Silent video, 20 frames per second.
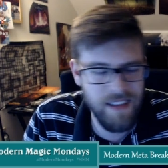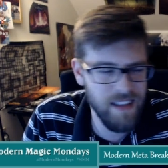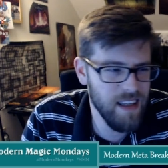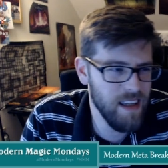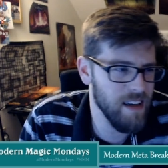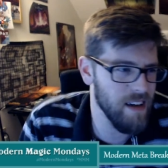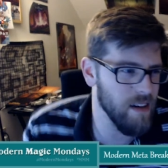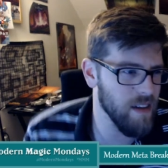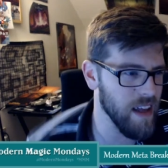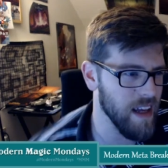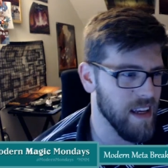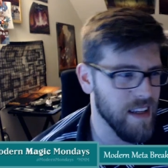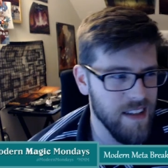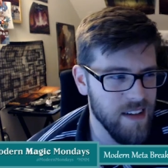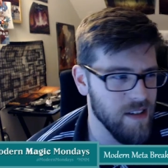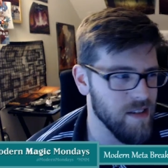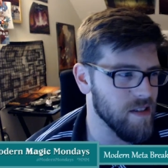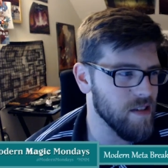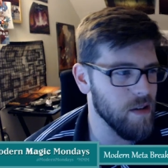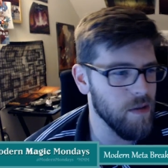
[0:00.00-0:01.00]
you know, like,
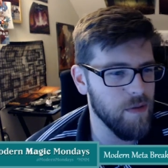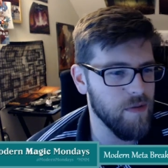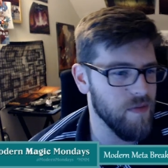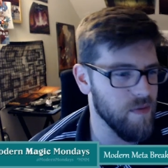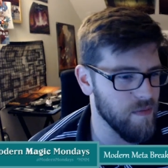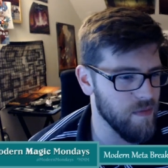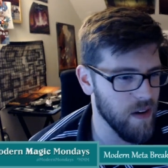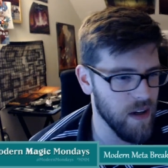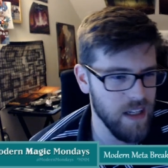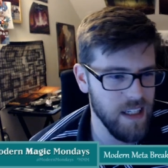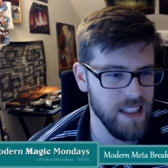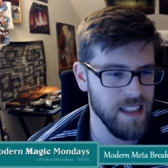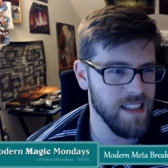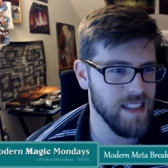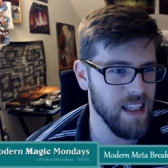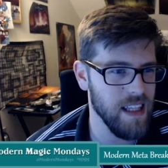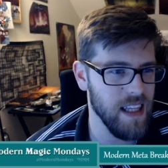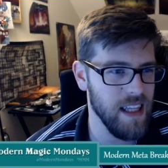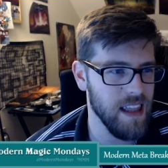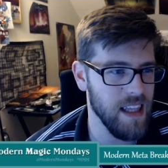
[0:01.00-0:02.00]
just do fun and
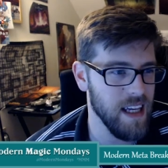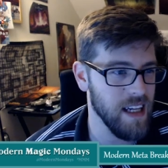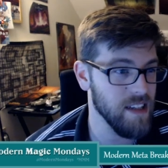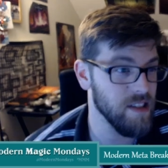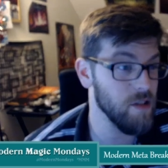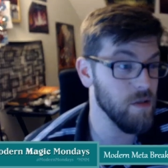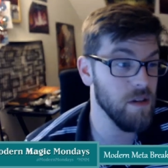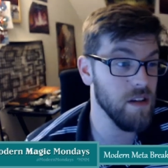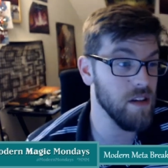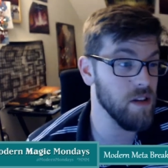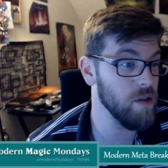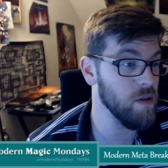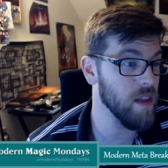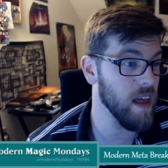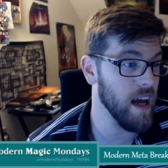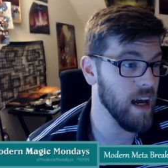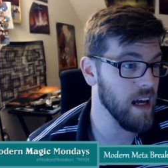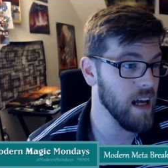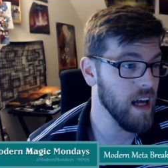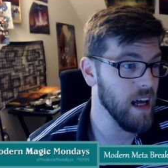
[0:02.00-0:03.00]
silly things. You can do
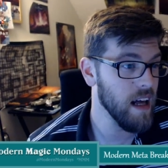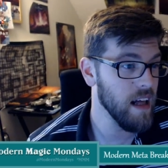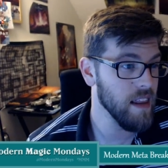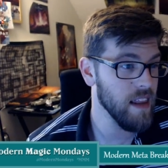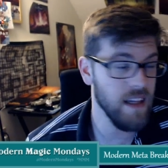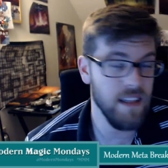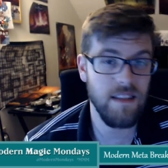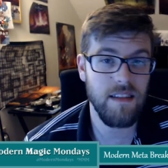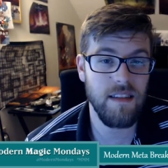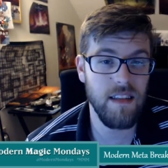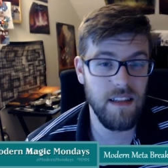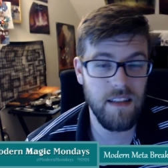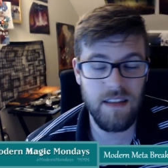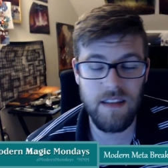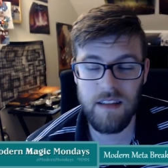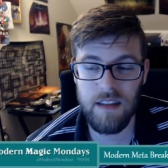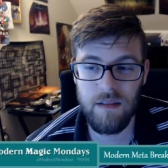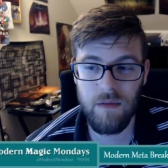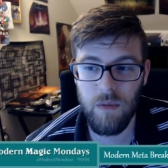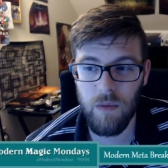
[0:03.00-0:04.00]
that. That's
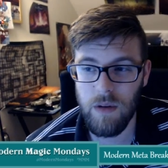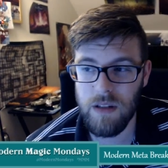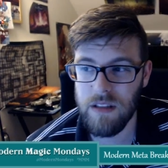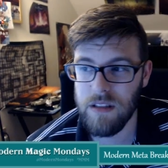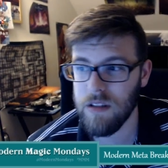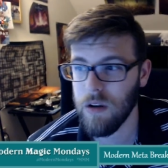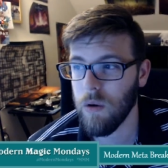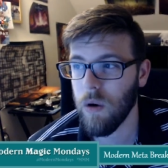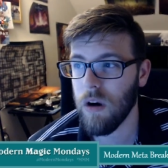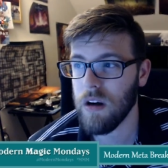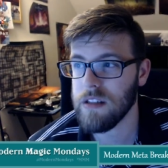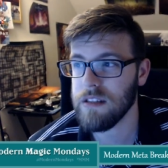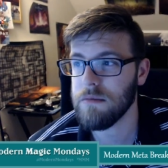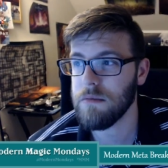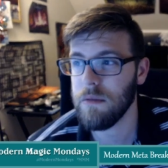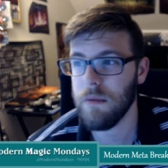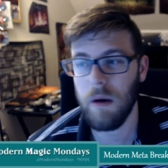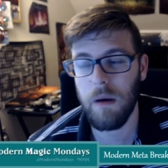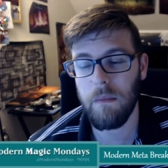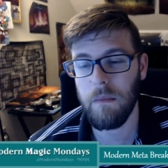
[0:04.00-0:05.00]
what's so awesome
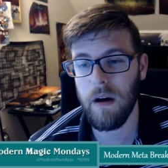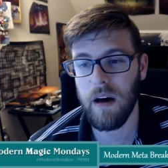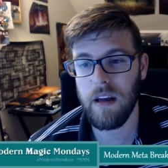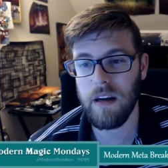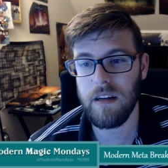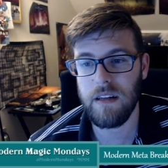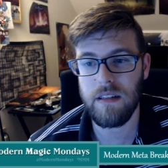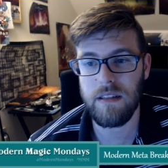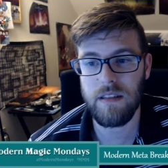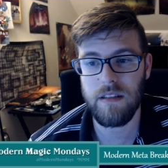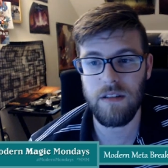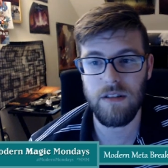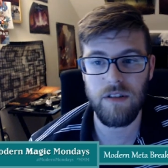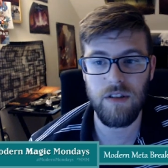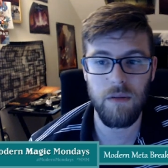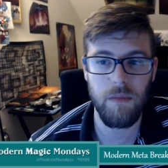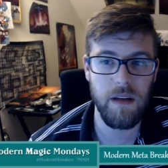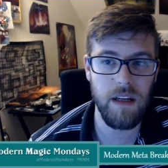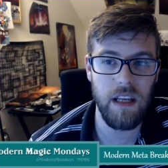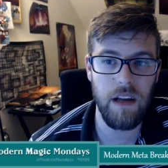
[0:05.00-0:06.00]
about Modern, is there's so
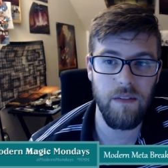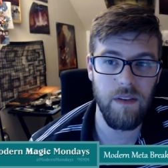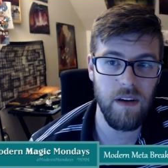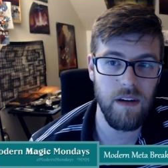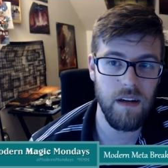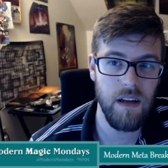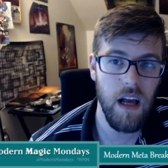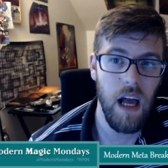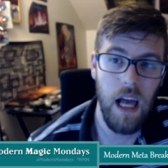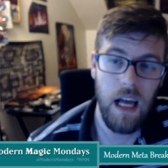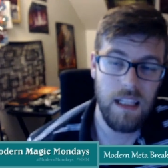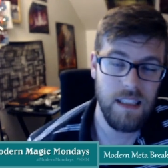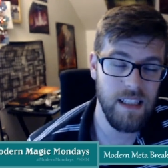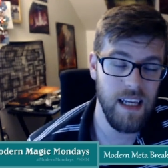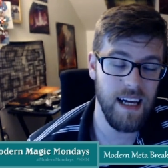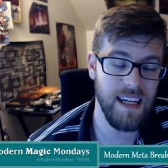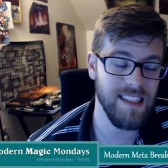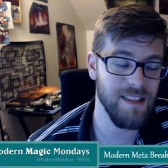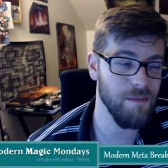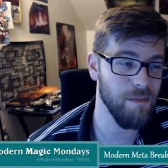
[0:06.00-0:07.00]
many different
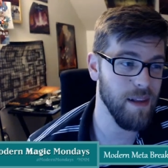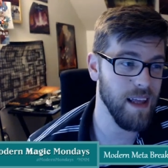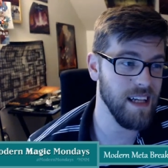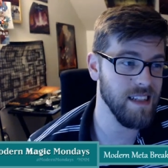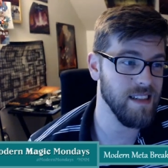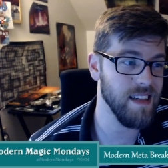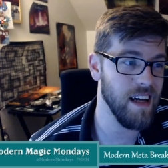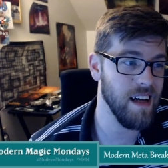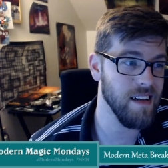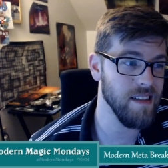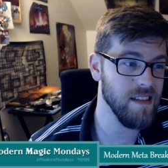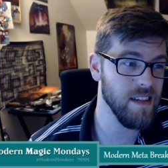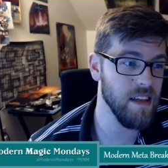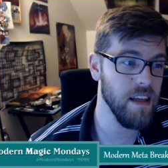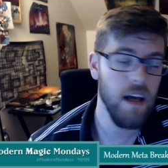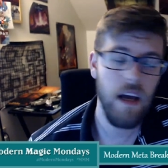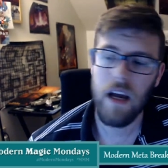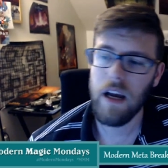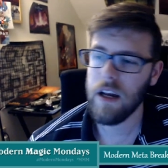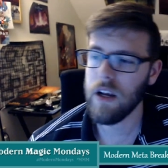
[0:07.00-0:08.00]
decks and playstyles. And,
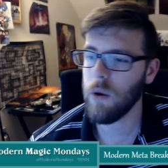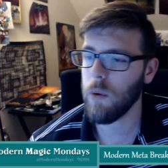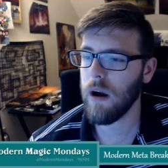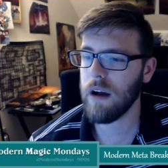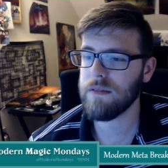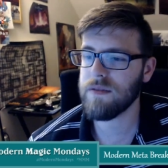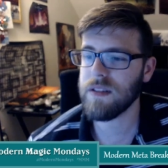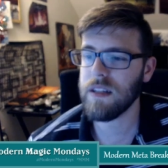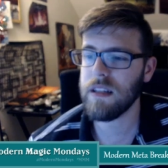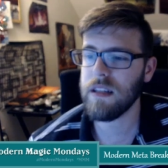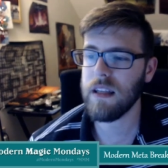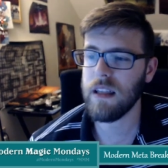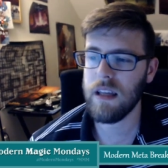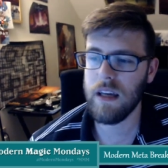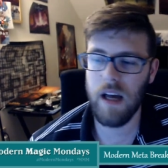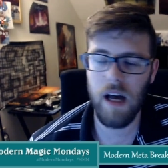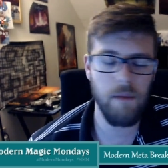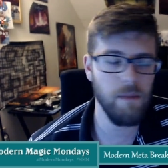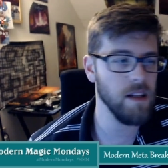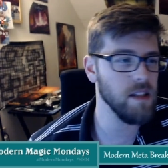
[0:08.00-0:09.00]
you know, I've seen in the
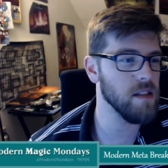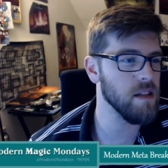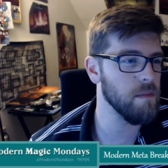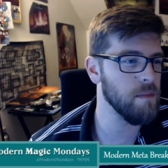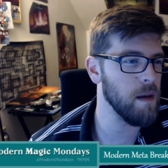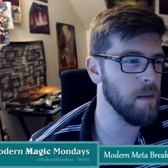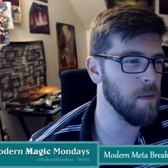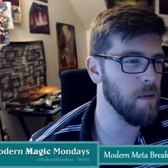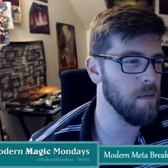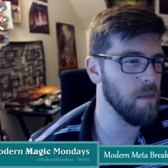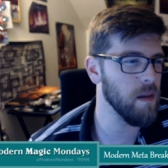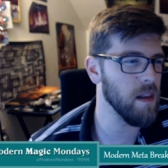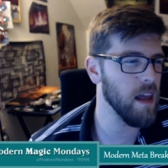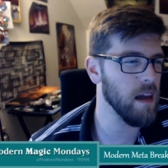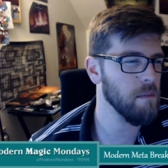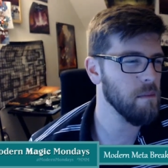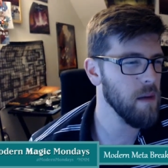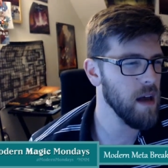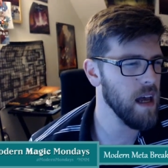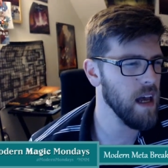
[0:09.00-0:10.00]
comments some people have been like,
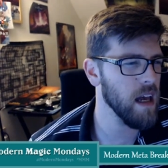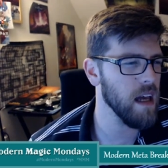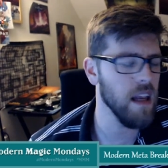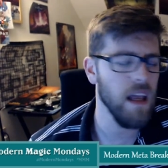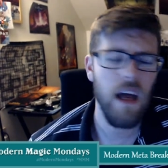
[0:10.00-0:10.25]
man,